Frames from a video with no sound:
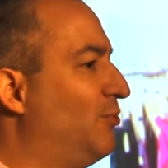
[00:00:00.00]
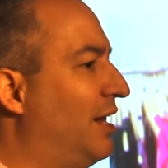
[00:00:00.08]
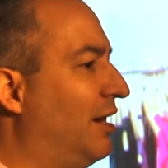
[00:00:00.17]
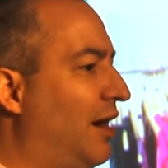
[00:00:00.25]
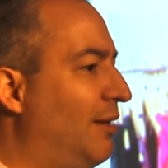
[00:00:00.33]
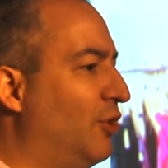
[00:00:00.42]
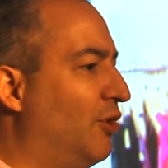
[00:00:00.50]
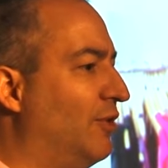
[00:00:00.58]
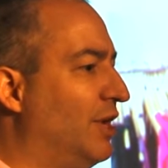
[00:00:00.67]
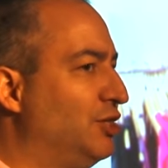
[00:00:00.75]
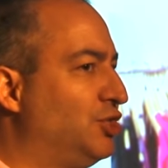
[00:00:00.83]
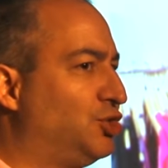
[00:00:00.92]
well, I'm not
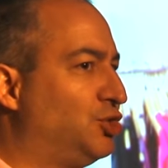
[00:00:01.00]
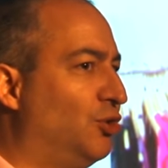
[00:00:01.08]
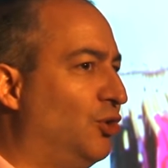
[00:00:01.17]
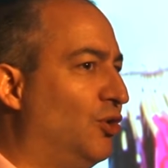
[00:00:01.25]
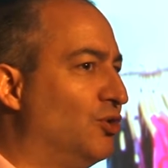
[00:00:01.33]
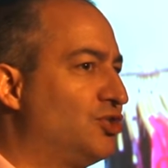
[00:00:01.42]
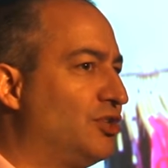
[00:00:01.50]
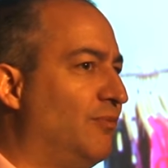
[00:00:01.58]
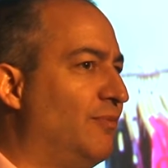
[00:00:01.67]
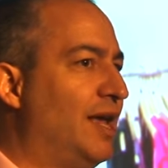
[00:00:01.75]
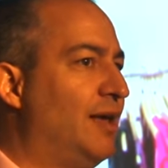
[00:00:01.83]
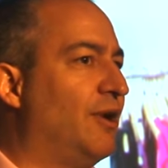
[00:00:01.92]
really sure,
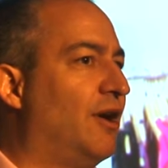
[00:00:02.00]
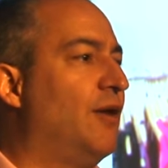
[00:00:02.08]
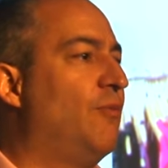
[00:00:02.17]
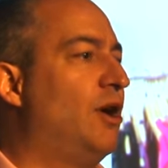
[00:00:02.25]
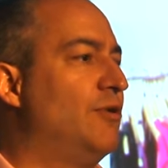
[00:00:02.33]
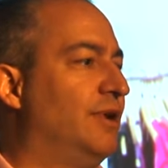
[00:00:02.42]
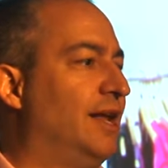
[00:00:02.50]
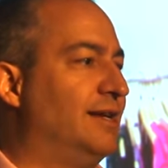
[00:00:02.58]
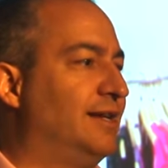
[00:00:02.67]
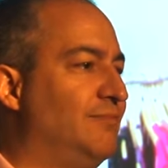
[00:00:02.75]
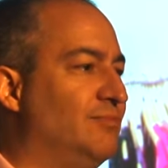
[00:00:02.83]
so maybe I won't lend